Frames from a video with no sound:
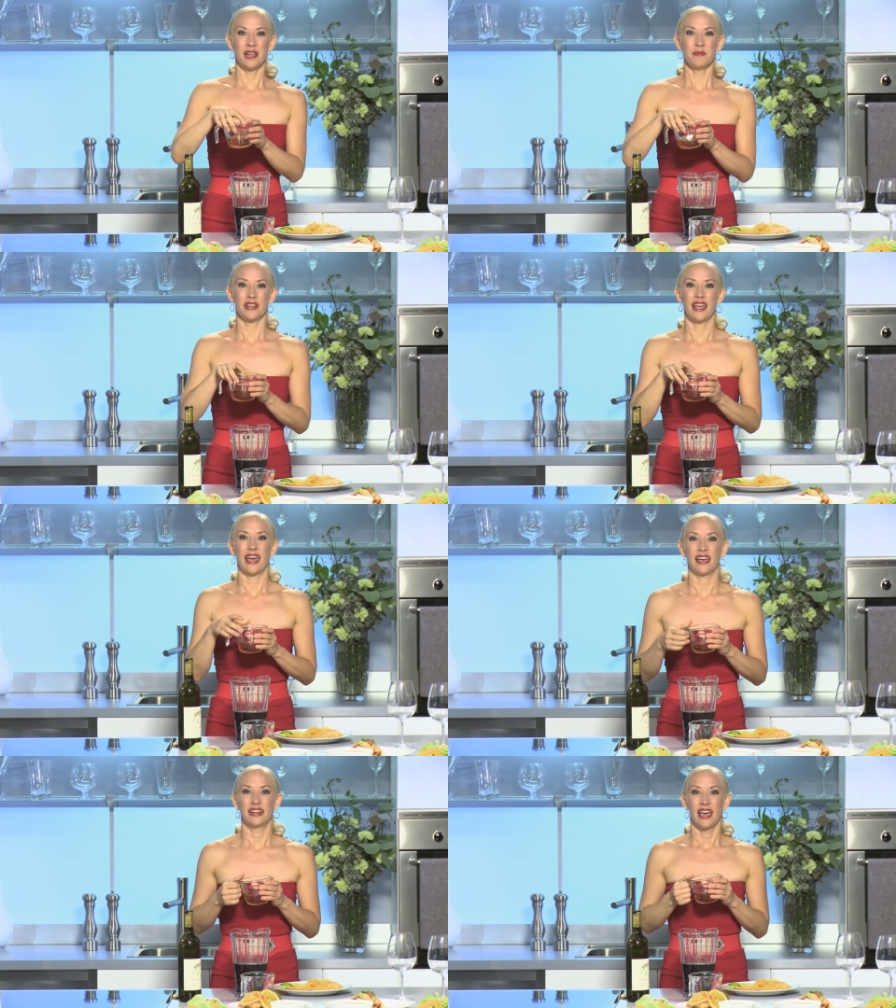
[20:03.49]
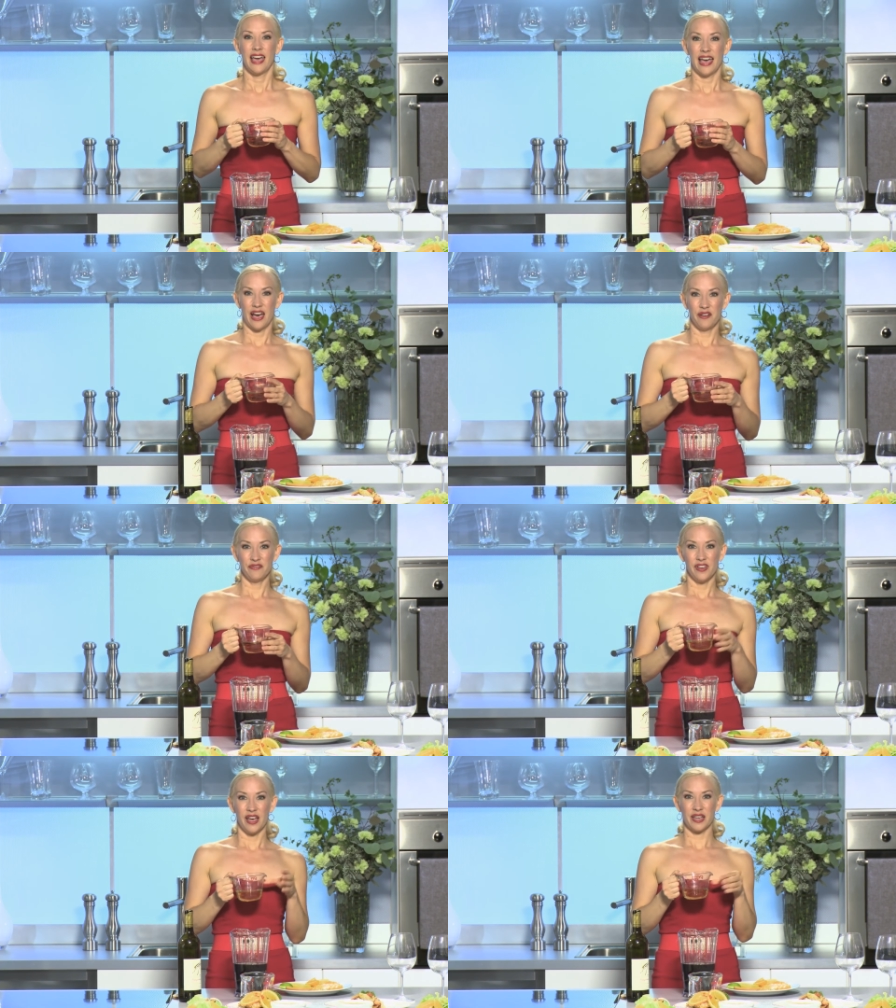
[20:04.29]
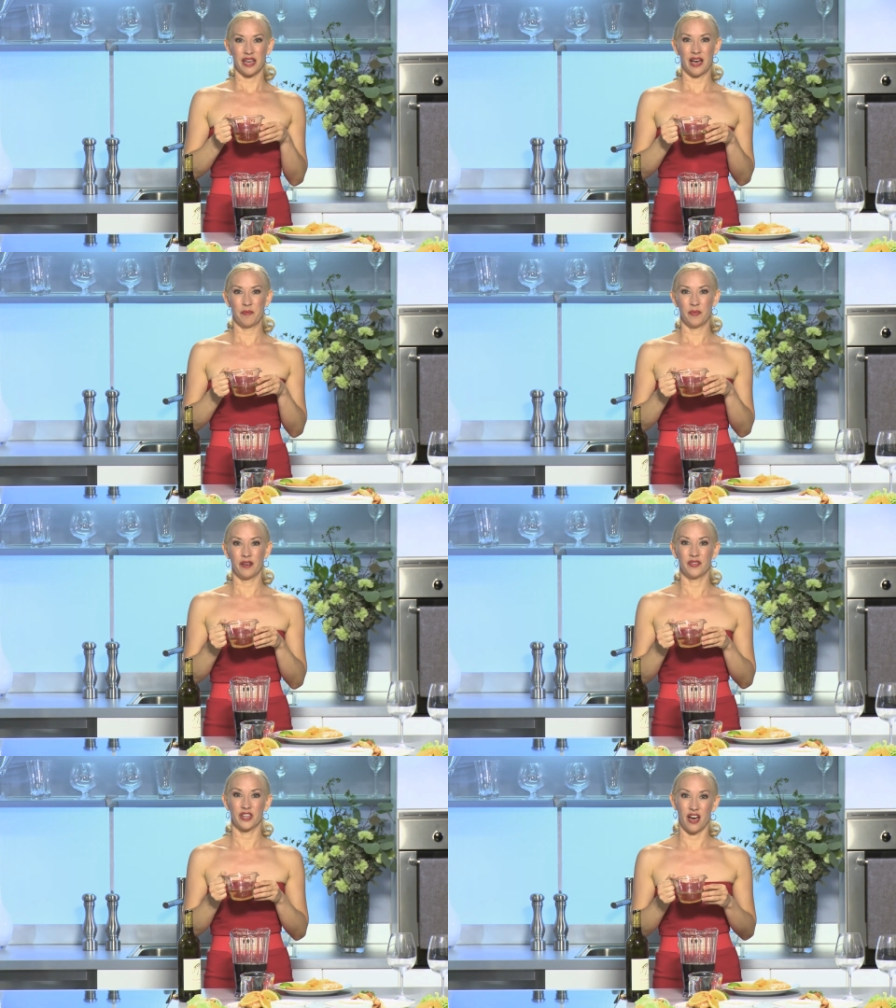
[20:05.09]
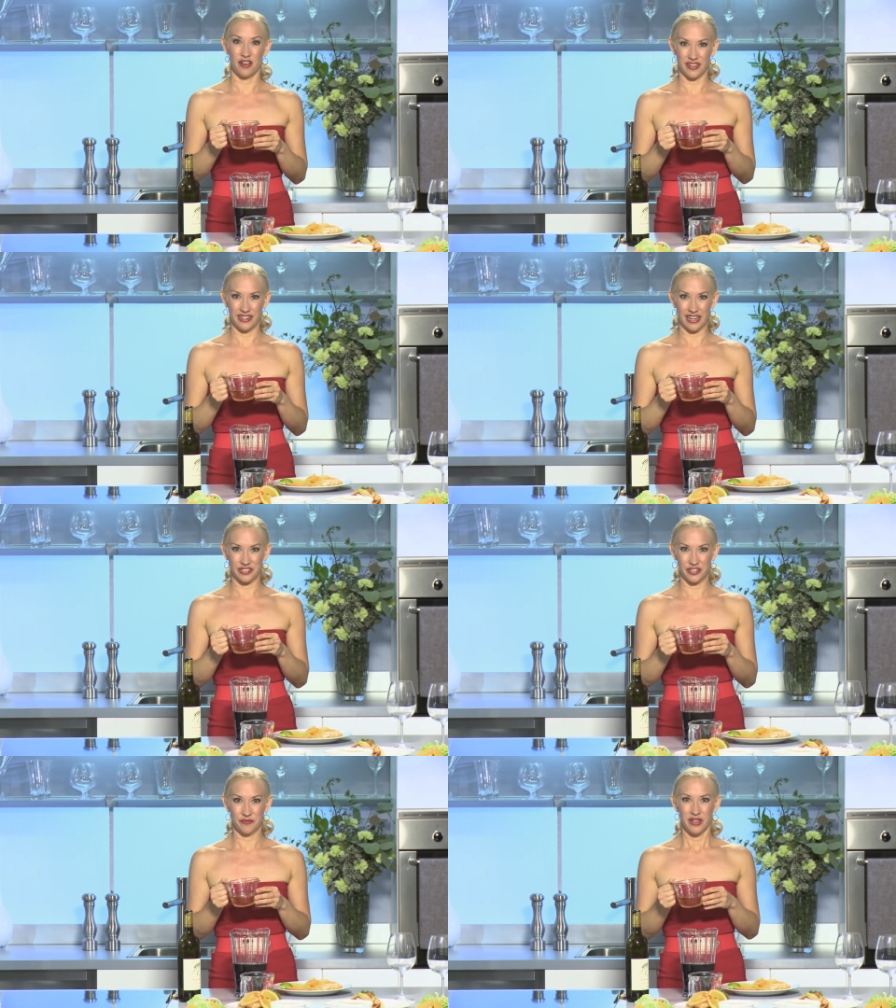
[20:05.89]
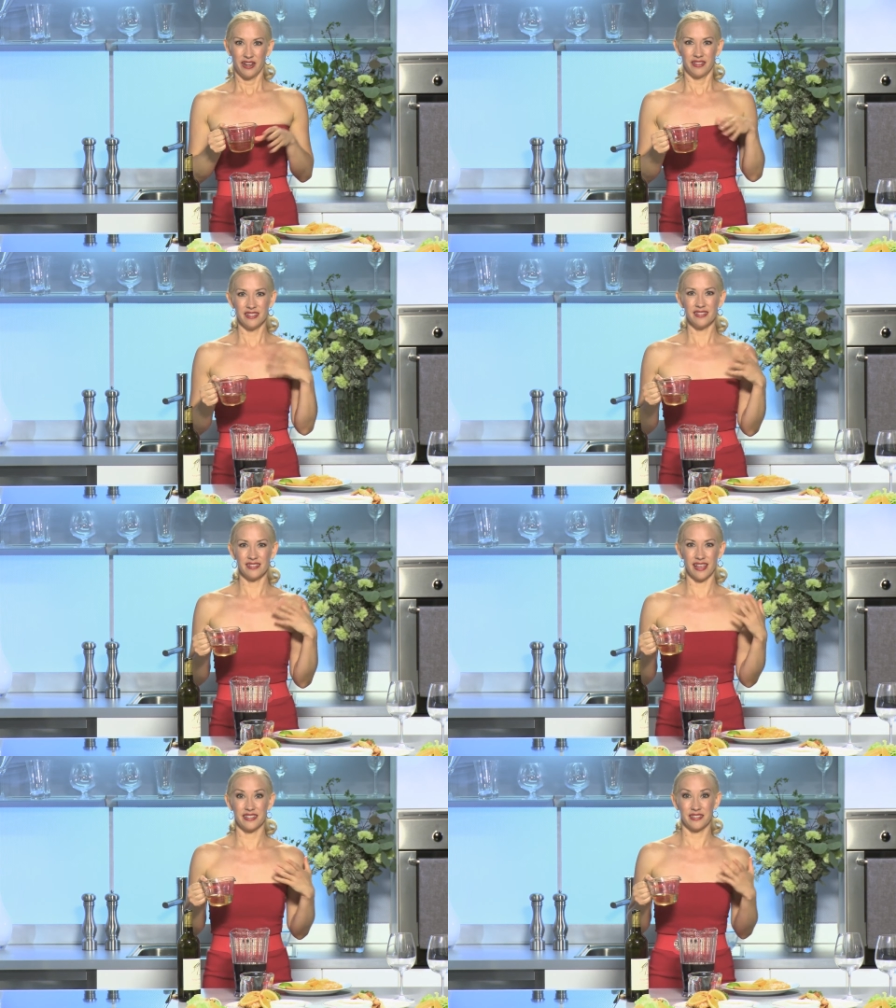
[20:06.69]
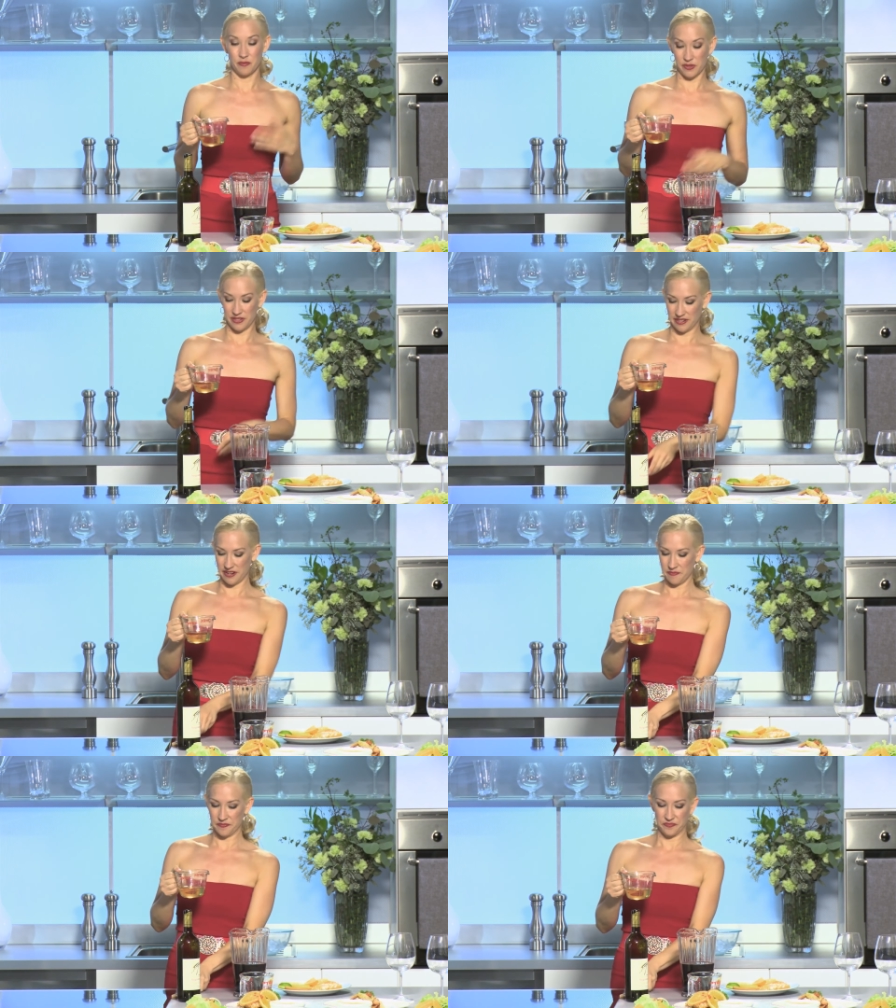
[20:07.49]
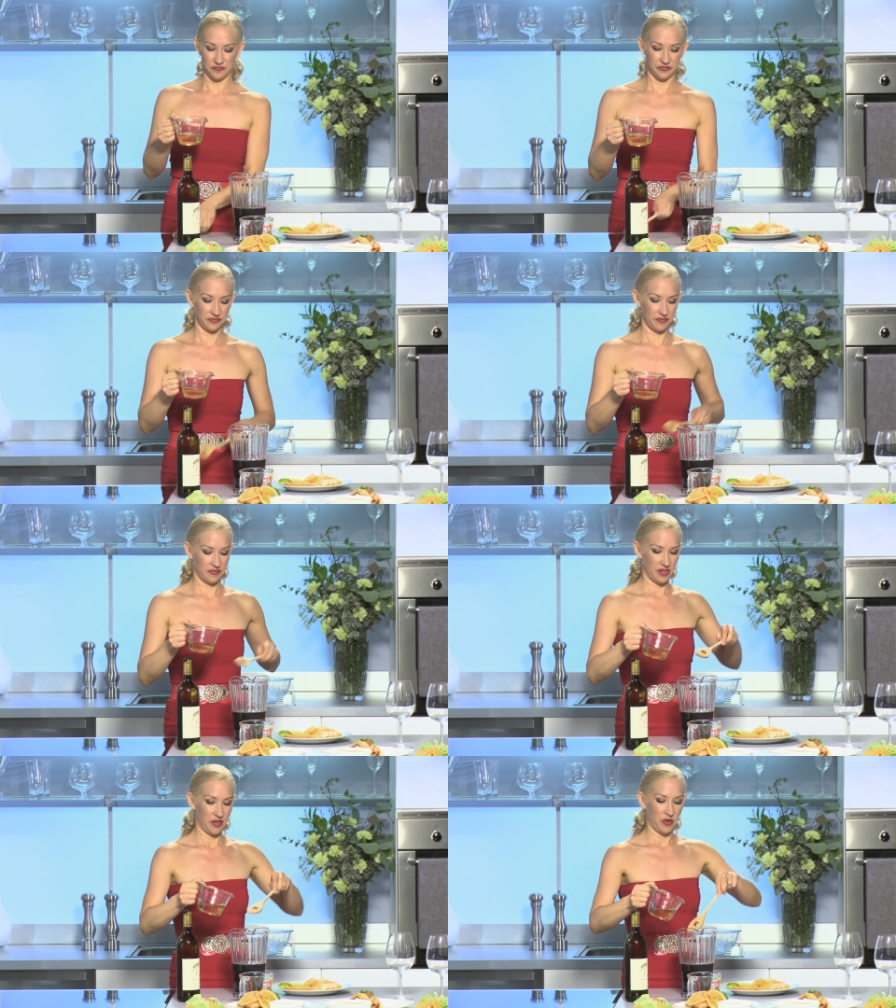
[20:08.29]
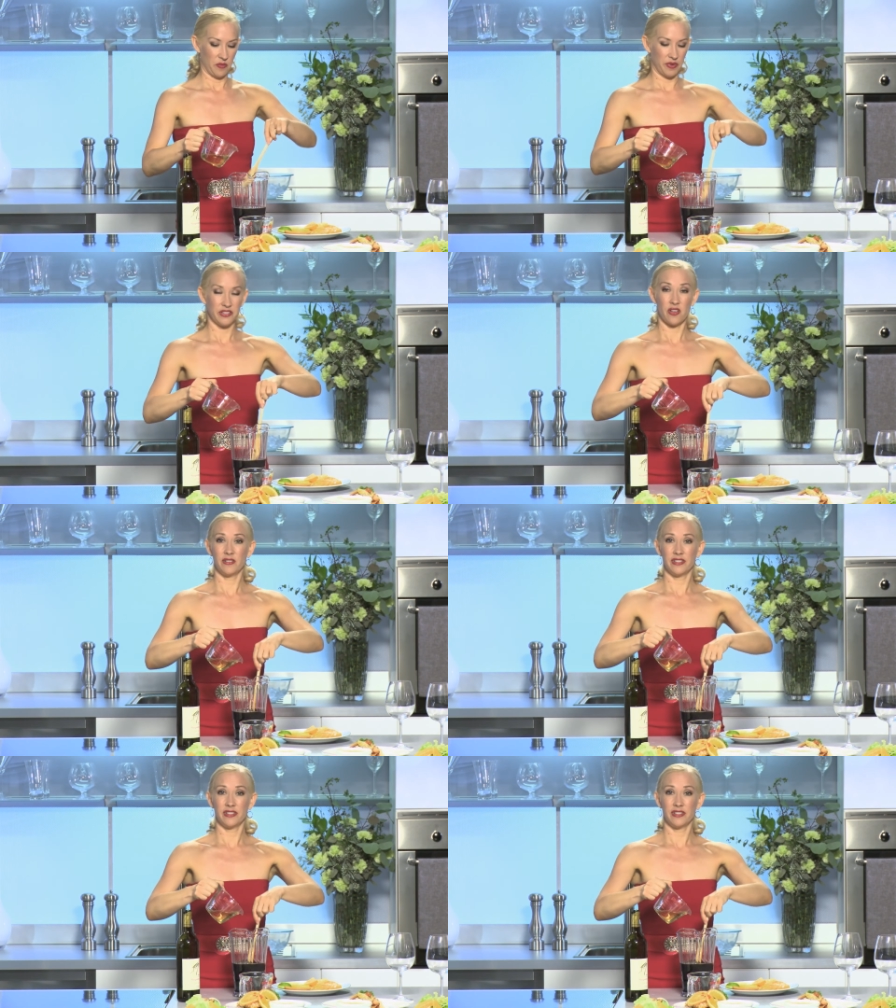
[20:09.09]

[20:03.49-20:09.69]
I'm going to add half a cup of agave nectar. Now, this is like simple syrup, but it's all